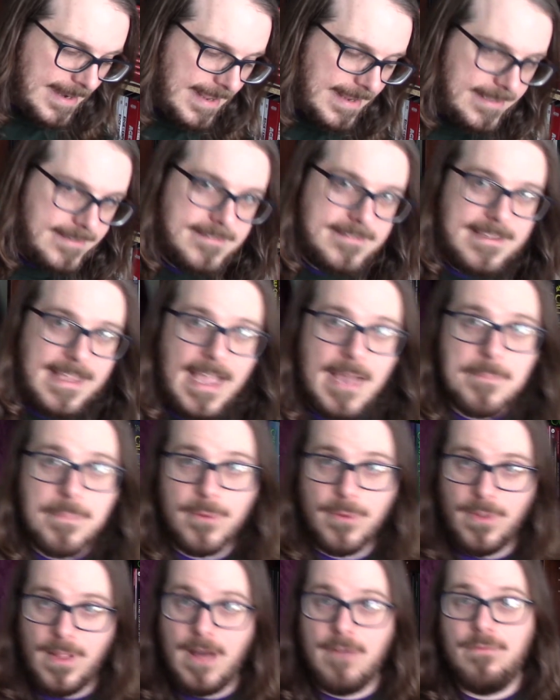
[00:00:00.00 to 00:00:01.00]

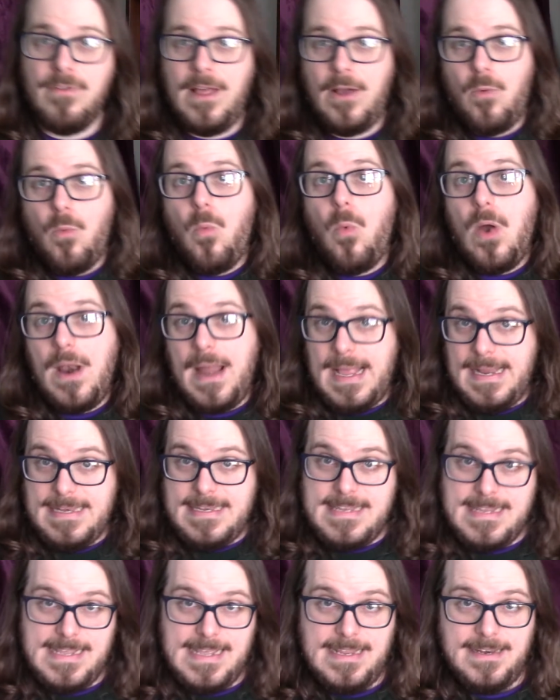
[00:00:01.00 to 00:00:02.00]
example of like what I
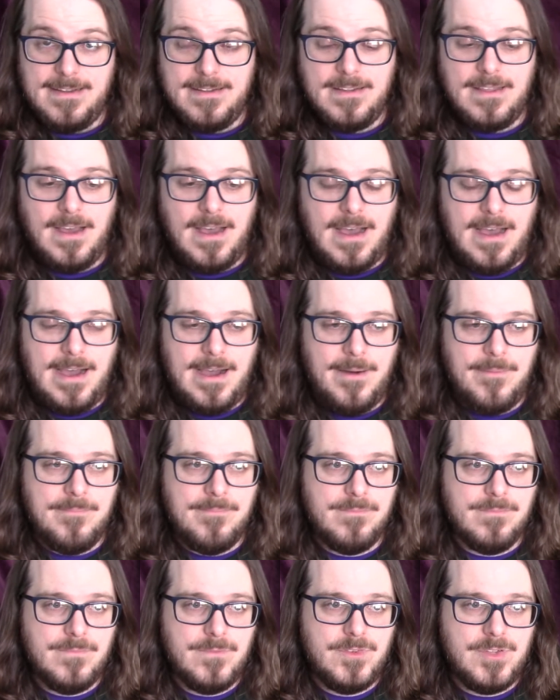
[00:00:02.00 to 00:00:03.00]
did to
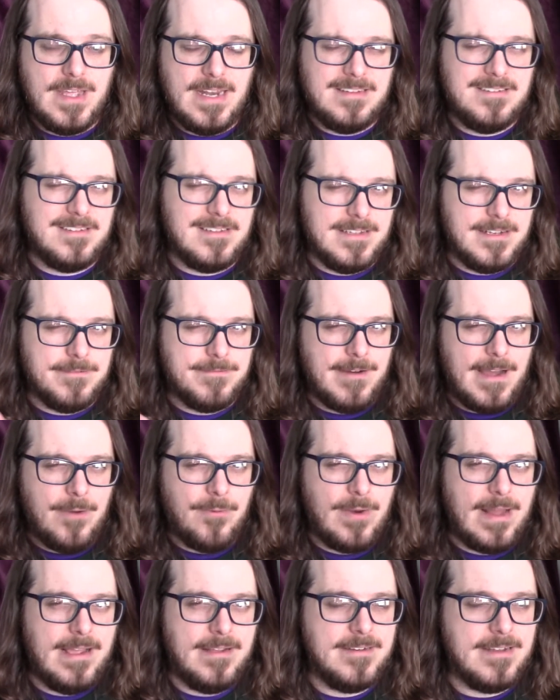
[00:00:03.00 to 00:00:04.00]
kind of solidify
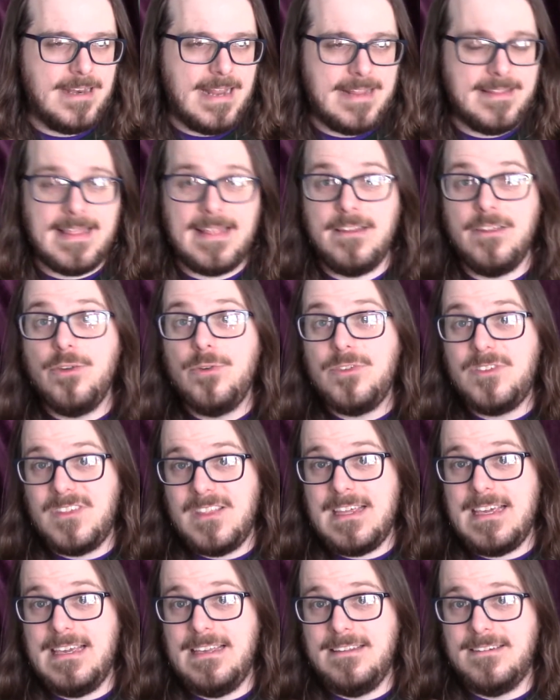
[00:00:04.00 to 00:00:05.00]
what I did. And then use
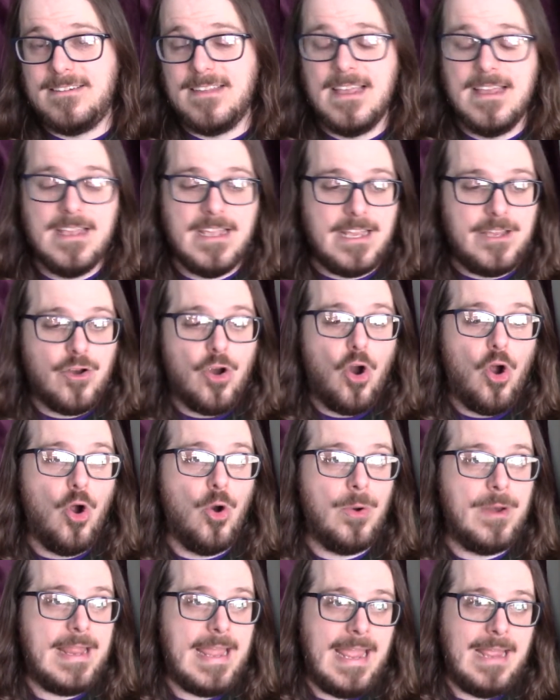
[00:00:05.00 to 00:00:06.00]
these in your
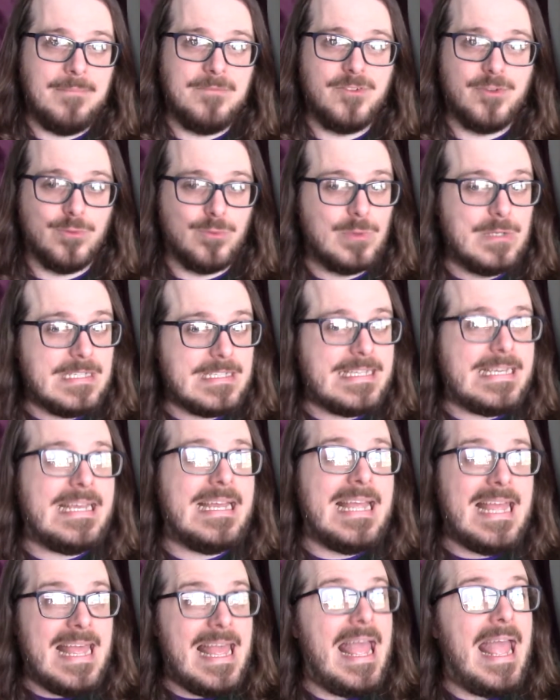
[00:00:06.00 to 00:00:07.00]
own games to
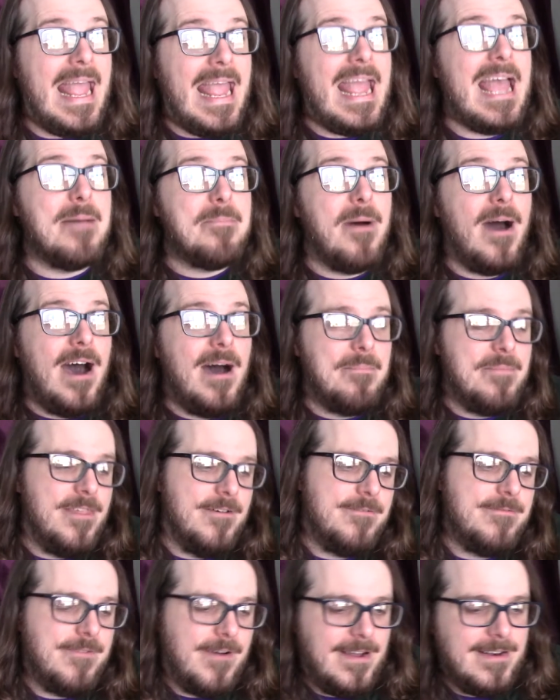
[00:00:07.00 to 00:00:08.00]
really amp up the
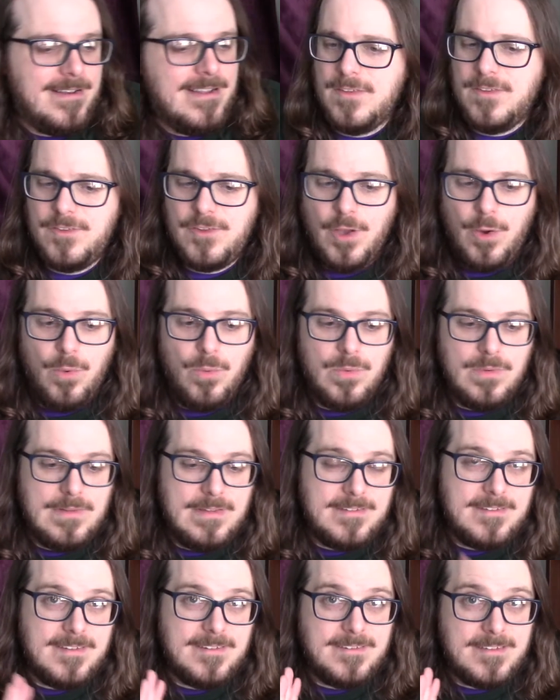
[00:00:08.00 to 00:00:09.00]
fun. So
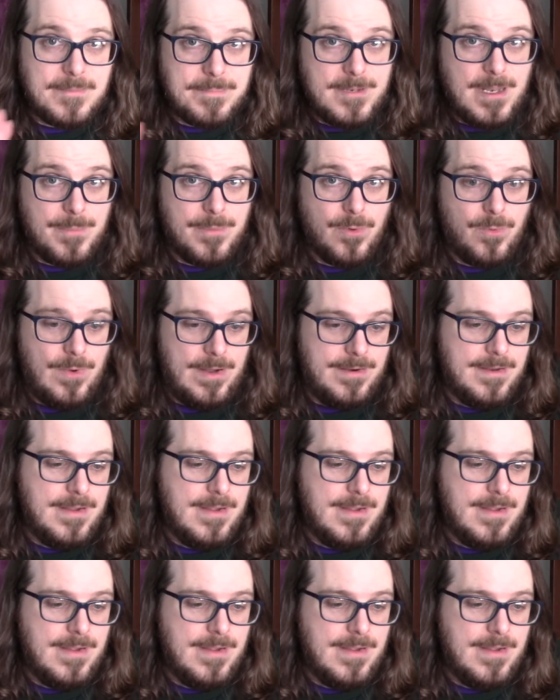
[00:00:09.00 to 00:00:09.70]
this is tip number one.